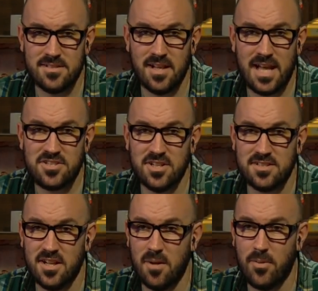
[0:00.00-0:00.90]
to latch on
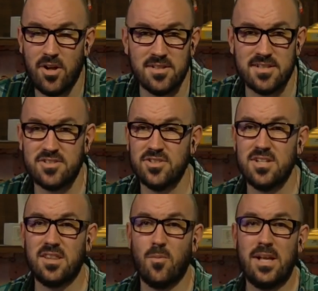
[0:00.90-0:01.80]
to long balls. It's just
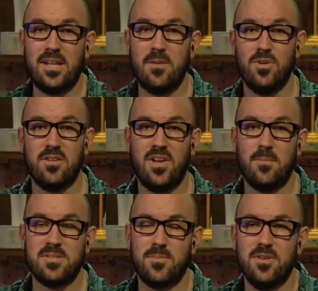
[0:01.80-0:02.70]
that's not the way that you would develop
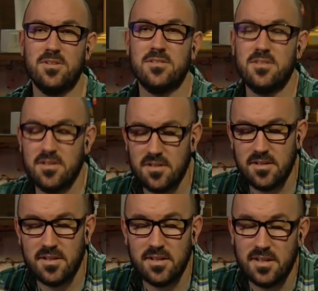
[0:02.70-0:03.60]
sports. You've got to be careful where you go on loan.